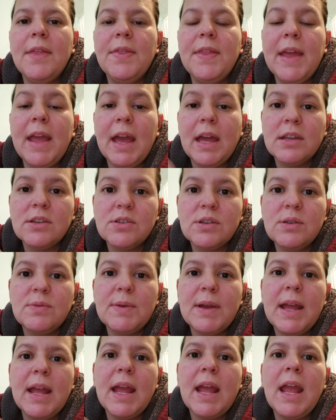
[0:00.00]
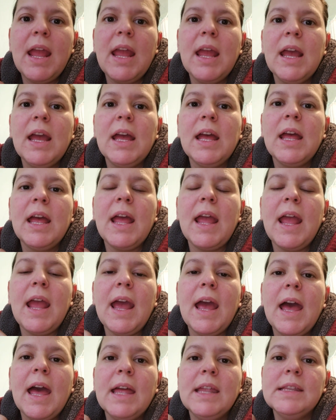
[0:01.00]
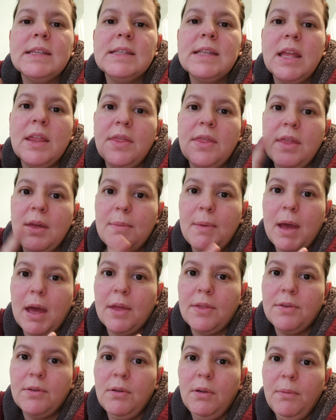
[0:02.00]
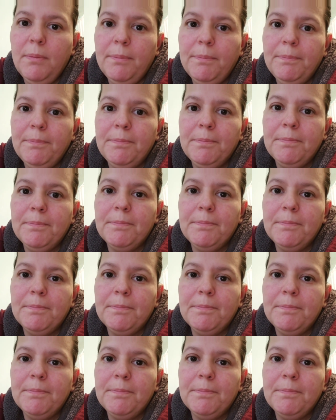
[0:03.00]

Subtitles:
the entryway, and the bathroom.